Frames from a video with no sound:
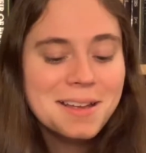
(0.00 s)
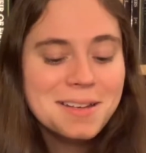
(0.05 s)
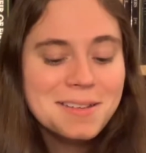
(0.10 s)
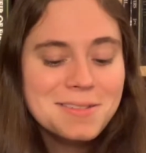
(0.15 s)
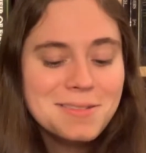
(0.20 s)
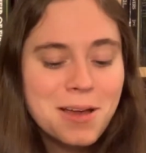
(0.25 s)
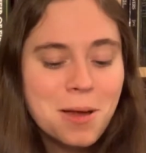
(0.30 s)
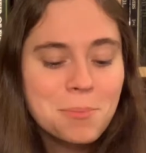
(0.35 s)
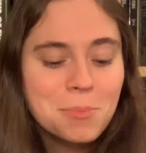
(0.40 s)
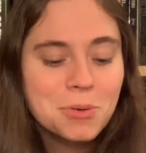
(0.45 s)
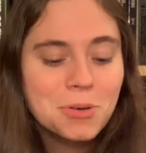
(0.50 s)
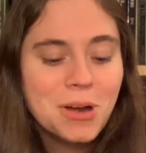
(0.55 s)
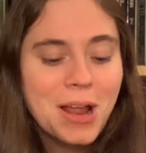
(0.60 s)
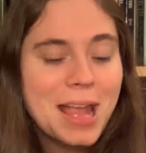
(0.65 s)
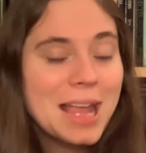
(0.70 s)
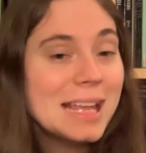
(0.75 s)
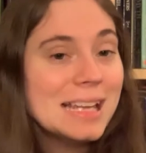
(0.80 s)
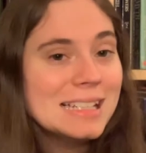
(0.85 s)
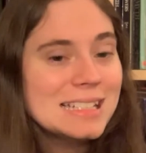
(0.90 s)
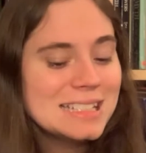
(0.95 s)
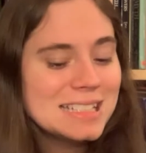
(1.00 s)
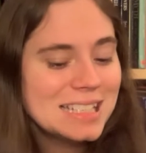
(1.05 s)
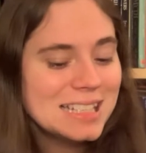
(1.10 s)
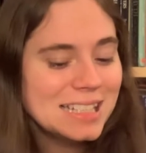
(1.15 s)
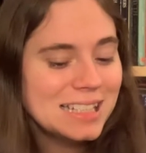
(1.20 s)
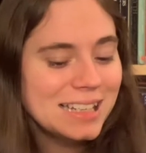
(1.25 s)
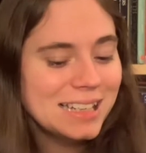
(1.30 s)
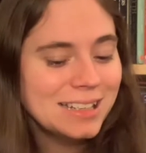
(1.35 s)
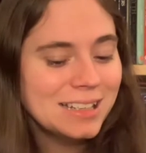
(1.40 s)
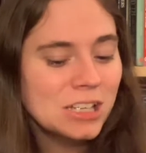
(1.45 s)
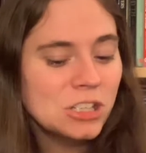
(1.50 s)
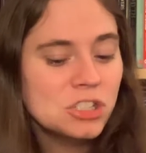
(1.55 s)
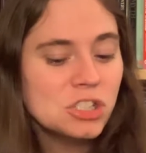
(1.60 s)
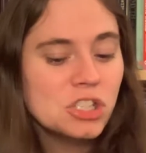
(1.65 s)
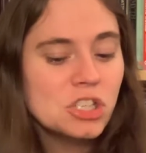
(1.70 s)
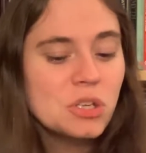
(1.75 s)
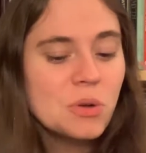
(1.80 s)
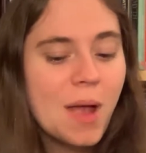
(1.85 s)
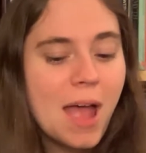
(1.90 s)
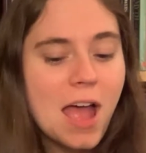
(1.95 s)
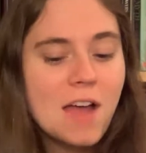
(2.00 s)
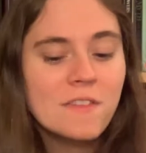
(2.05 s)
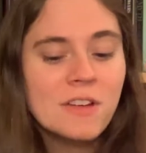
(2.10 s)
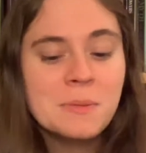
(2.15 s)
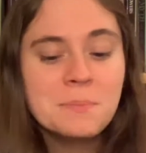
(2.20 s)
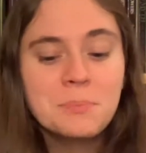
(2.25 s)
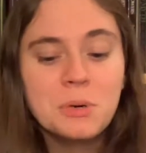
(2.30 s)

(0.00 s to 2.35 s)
Number eighteen, do you have a